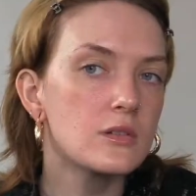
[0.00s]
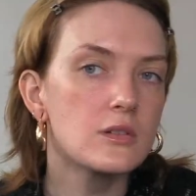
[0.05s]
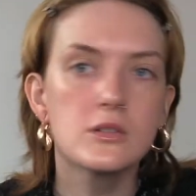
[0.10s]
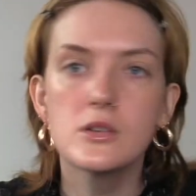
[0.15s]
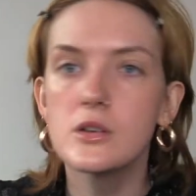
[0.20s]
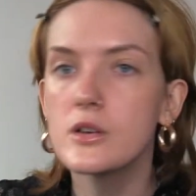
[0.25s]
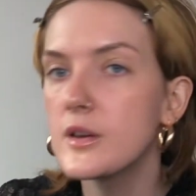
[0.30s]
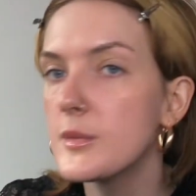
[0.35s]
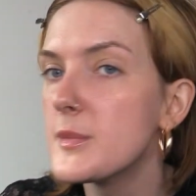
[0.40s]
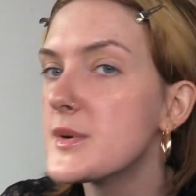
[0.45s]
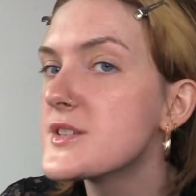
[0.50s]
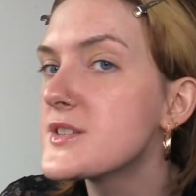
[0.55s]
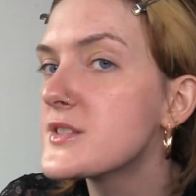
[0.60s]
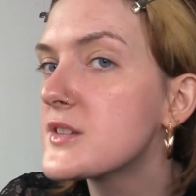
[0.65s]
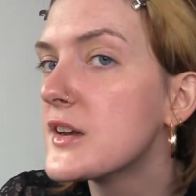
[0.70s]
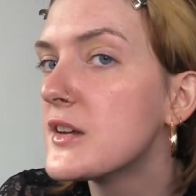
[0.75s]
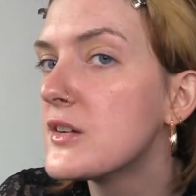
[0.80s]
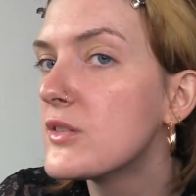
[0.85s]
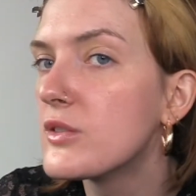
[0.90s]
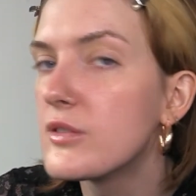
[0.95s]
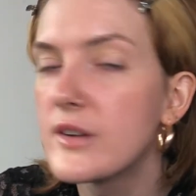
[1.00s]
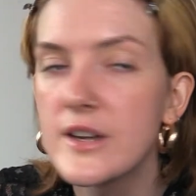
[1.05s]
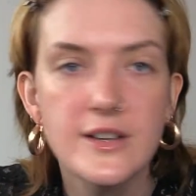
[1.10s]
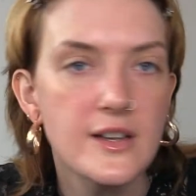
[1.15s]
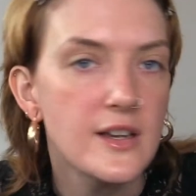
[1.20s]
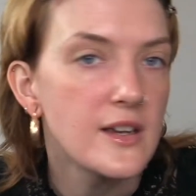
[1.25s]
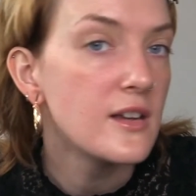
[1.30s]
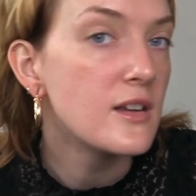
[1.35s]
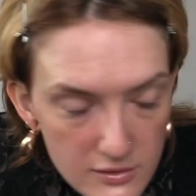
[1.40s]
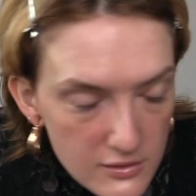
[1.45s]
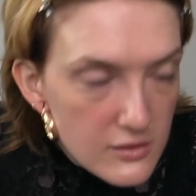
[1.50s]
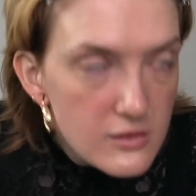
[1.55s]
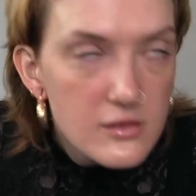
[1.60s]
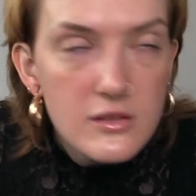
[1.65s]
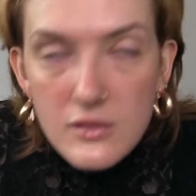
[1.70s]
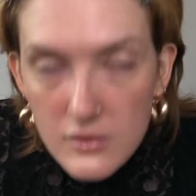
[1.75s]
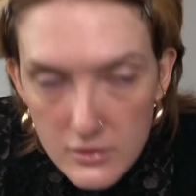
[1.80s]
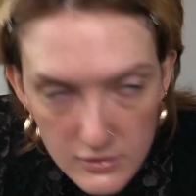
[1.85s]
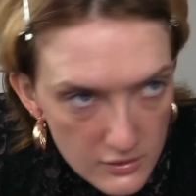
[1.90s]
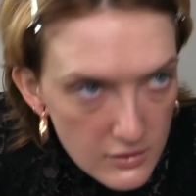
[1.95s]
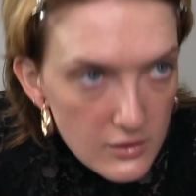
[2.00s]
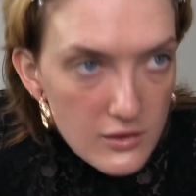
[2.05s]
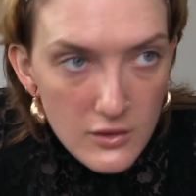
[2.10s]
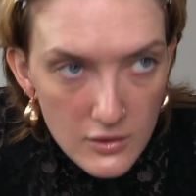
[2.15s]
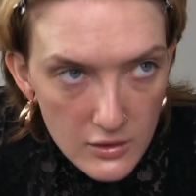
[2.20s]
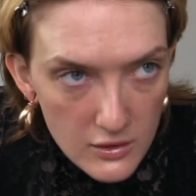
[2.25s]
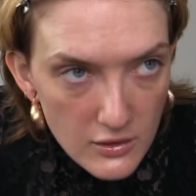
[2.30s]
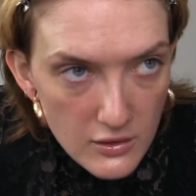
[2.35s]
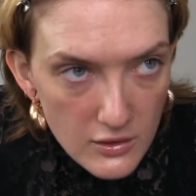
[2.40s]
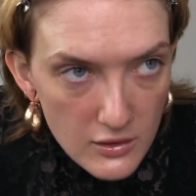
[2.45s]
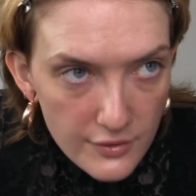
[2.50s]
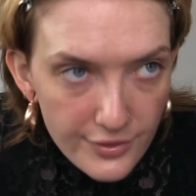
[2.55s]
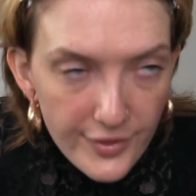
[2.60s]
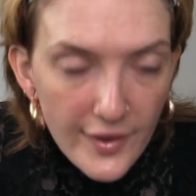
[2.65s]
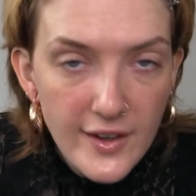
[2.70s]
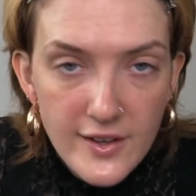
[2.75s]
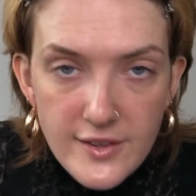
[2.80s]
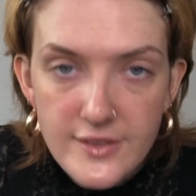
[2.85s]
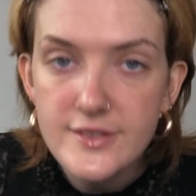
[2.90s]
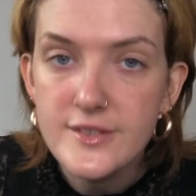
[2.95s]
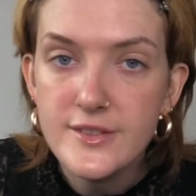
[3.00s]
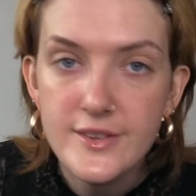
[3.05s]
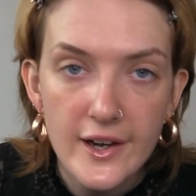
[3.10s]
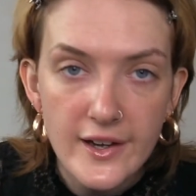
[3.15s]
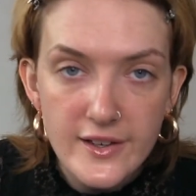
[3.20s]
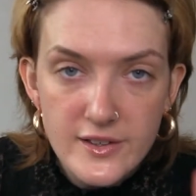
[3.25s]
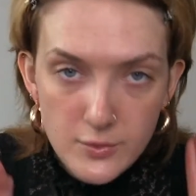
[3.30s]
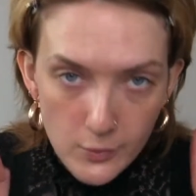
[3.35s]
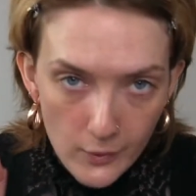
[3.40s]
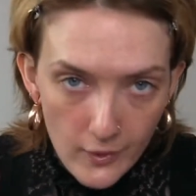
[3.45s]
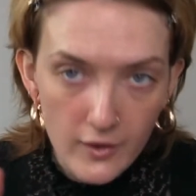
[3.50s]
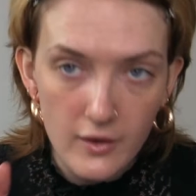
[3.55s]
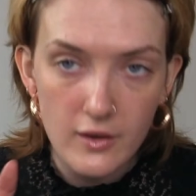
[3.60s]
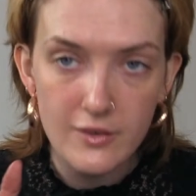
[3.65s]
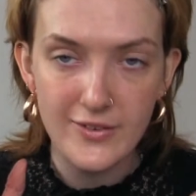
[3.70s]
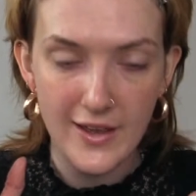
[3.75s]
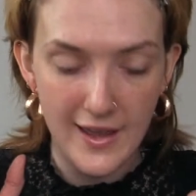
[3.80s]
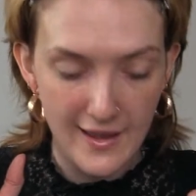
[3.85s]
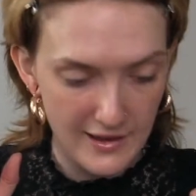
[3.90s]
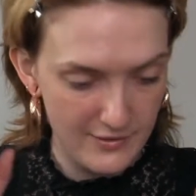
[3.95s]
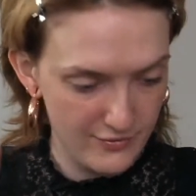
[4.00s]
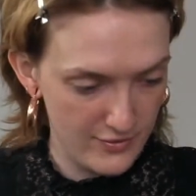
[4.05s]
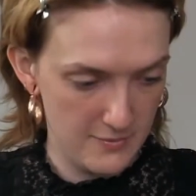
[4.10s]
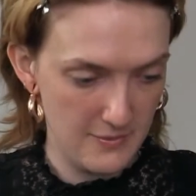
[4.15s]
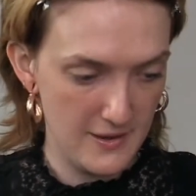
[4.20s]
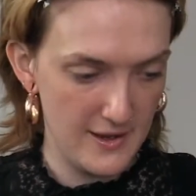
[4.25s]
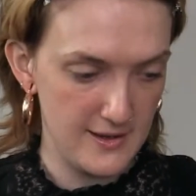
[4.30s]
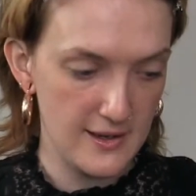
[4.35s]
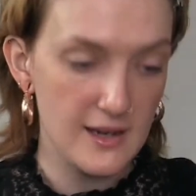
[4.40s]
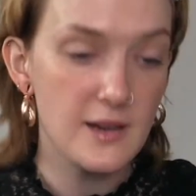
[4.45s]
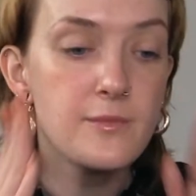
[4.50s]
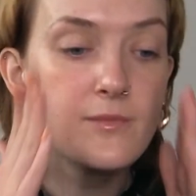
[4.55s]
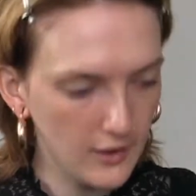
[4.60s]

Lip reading: Look at my skin already. That is worth every penny.